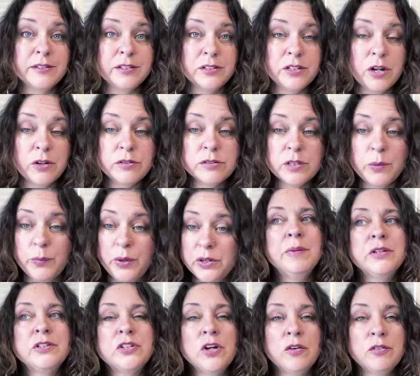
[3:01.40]
to know someone,
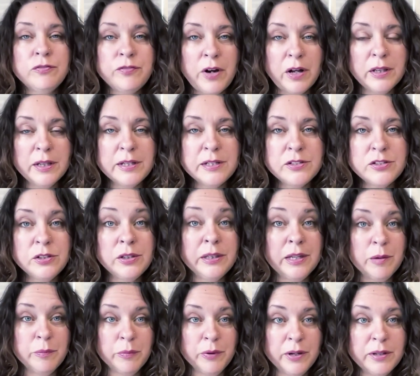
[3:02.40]
but don't fall into
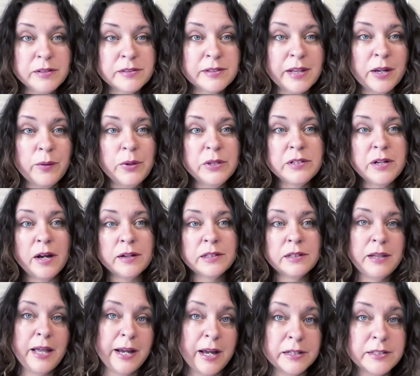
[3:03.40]
limerence like
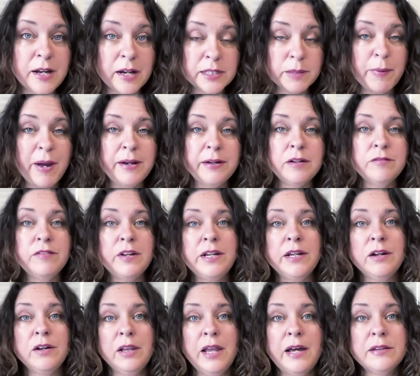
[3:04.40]
I talked about in a
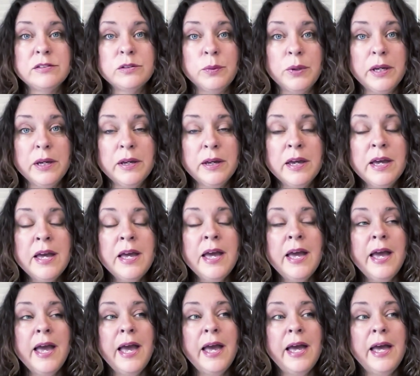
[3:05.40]
video last week.
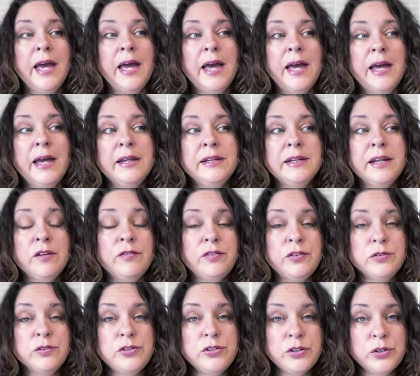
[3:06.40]
And if you
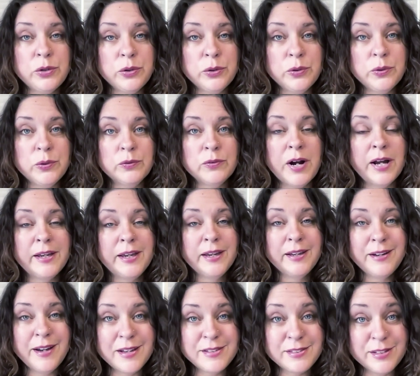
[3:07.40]
do,
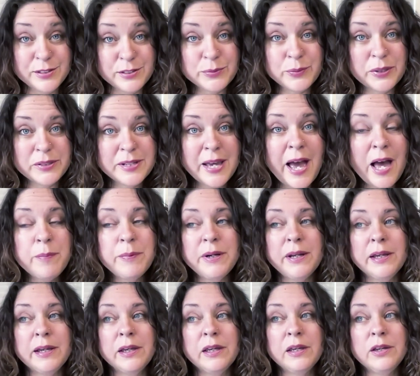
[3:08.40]
recognize that's what's
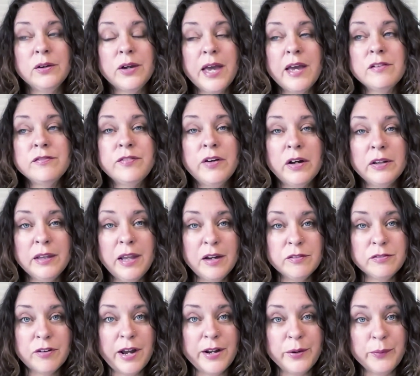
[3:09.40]
happening. You can't fall in love
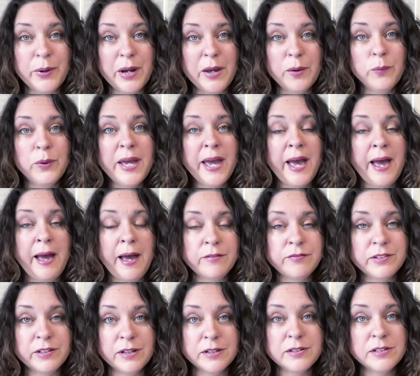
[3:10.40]
right away. We have
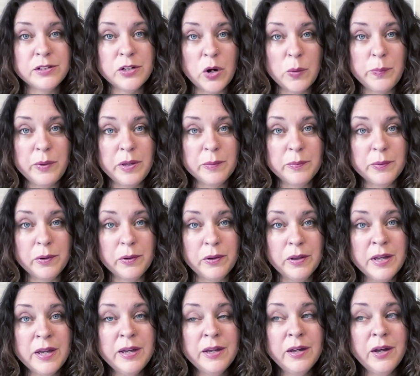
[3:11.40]
to get to know people.
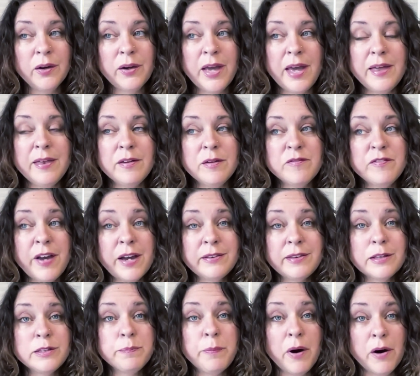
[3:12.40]
Okay. In fact,
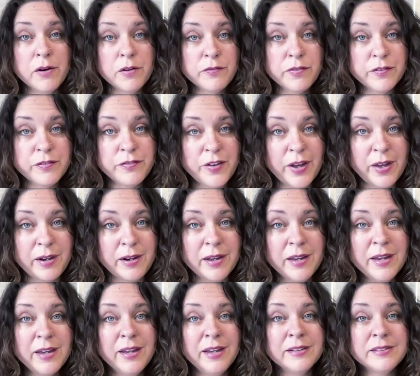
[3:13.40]
that's part of the fun,
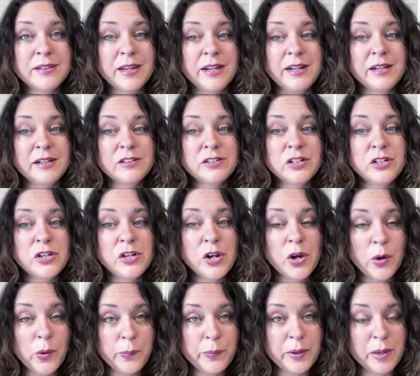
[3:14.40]
is getting to
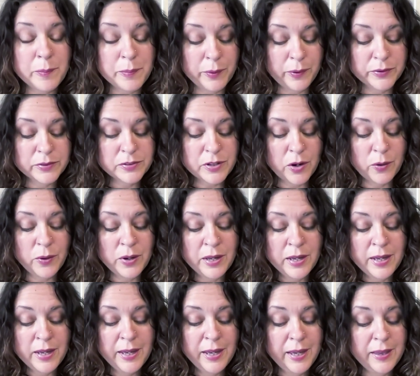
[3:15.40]
know people. So
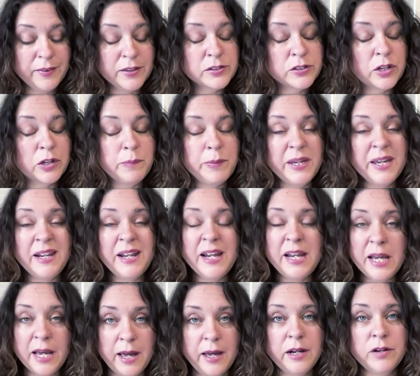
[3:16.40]
this could be in
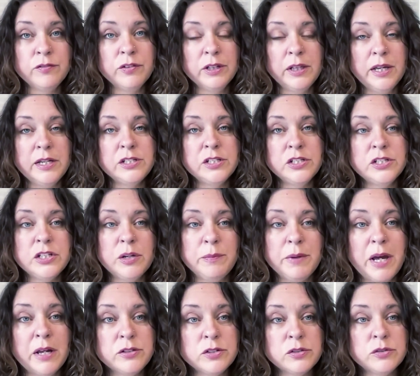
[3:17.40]
any kind of relationship,
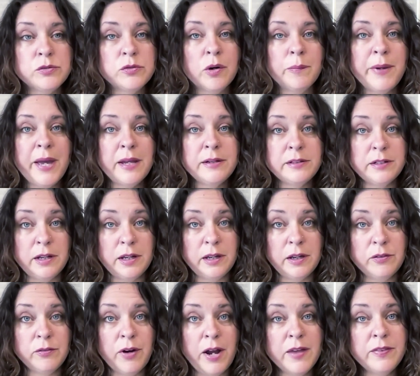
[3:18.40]
not just romantic,
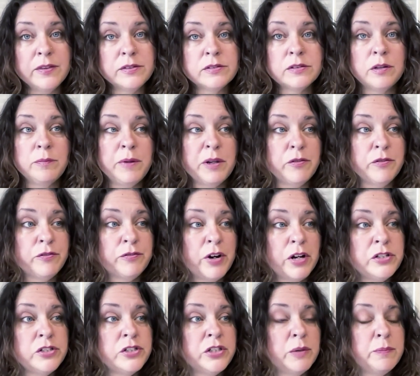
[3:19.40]
right? This can be in
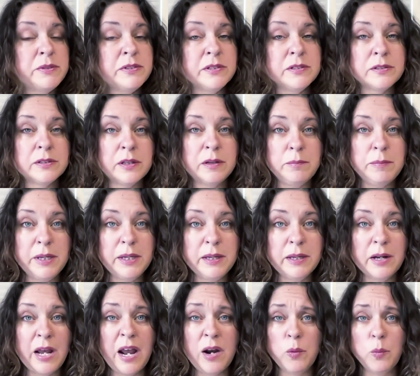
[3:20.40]
friendships. This can be
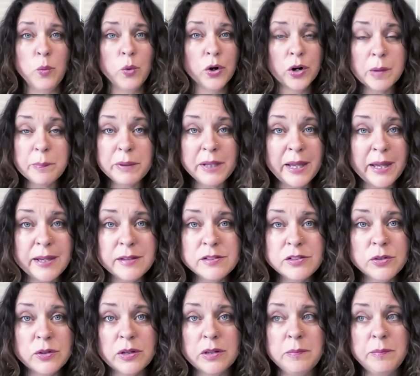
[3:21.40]
at a workplace.
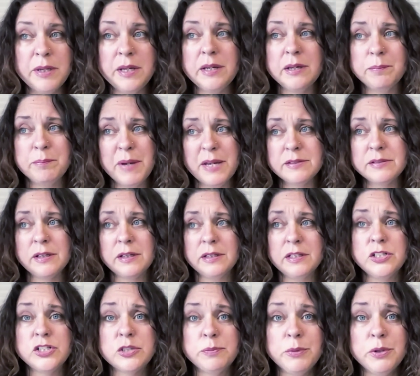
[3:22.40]
You can be basically
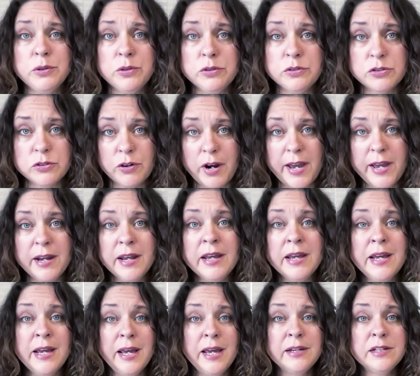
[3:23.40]
schmoozed, right,
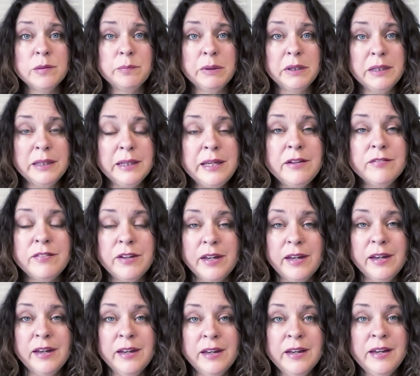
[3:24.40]
into
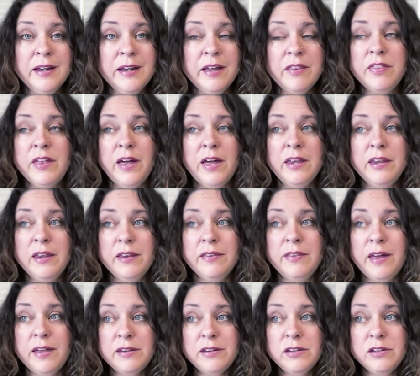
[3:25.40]
believing that
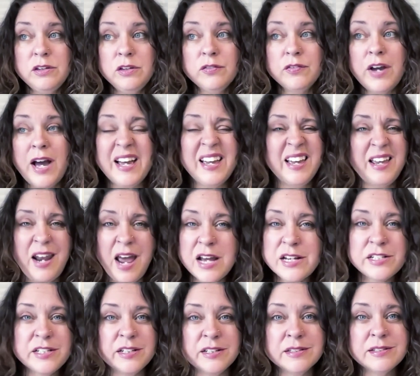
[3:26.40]
you've got
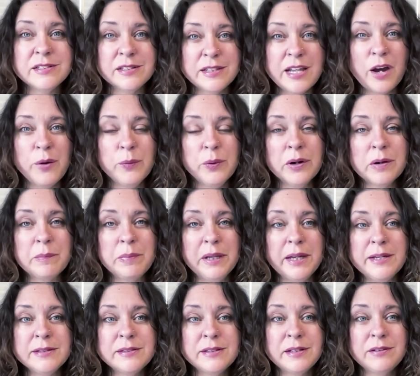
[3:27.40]
connections in that
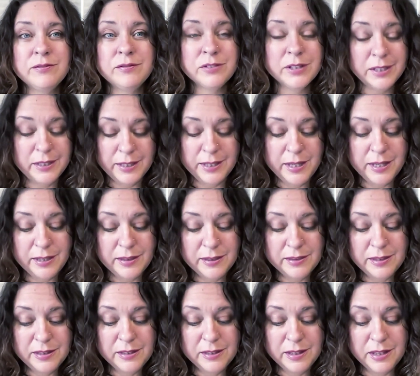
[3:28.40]
workplace. And really,
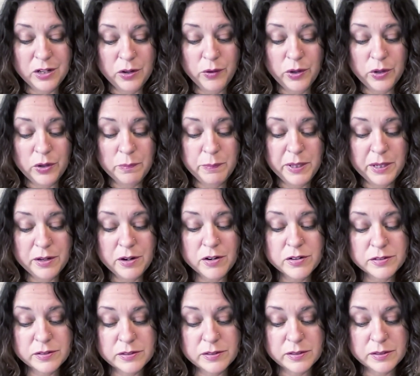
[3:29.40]
you know, it could be a
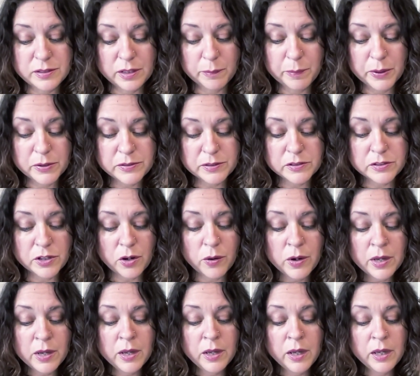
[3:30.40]
narcissistic person. So
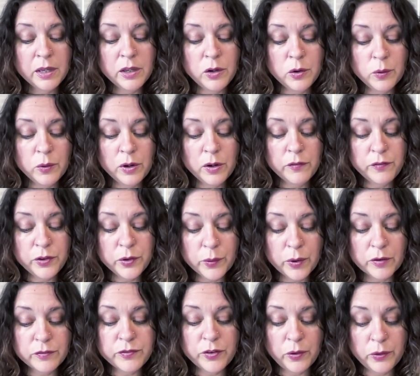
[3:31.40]
if you
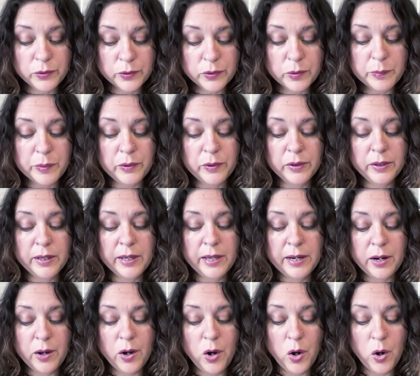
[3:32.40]
are vulnerable
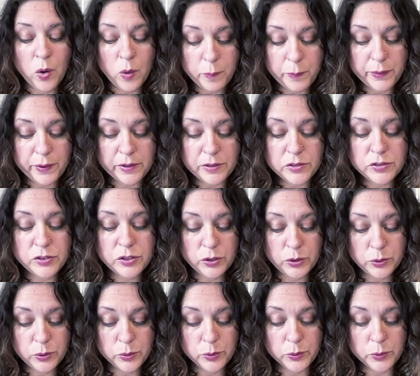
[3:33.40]
and open
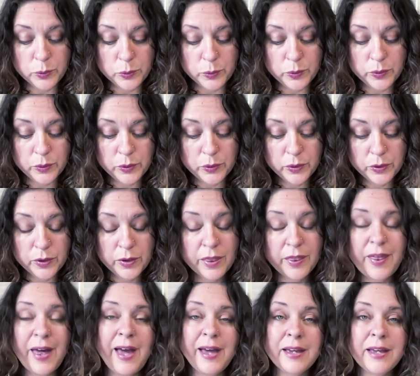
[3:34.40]
to
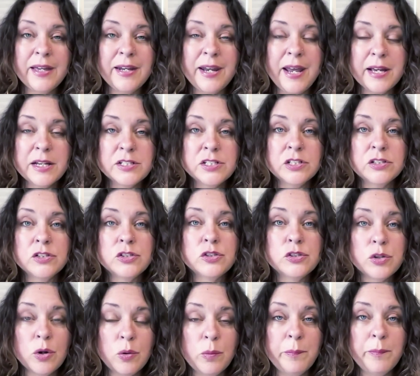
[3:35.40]
that connection
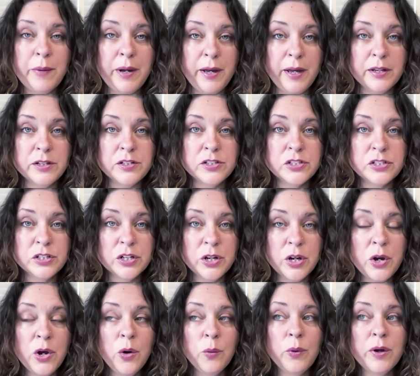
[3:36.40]
so much
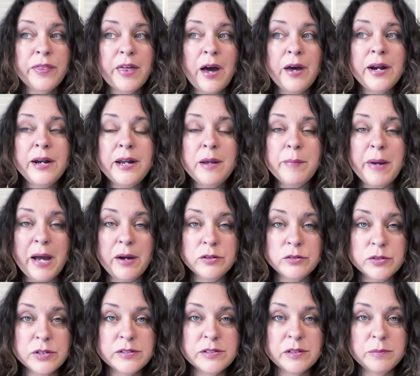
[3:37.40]
without any
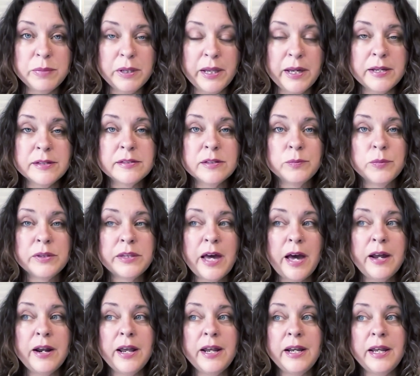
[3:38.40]
boundaries in place and
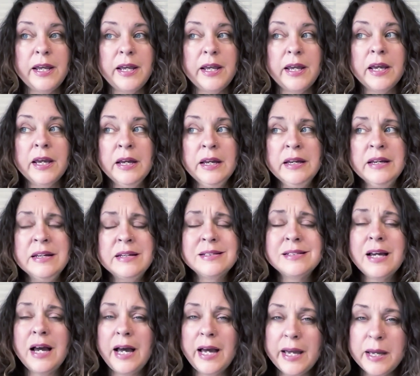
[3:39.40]
without any
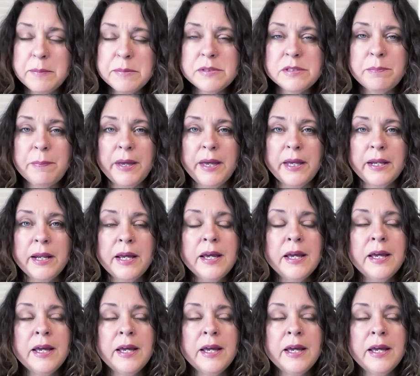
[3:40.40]
time spent,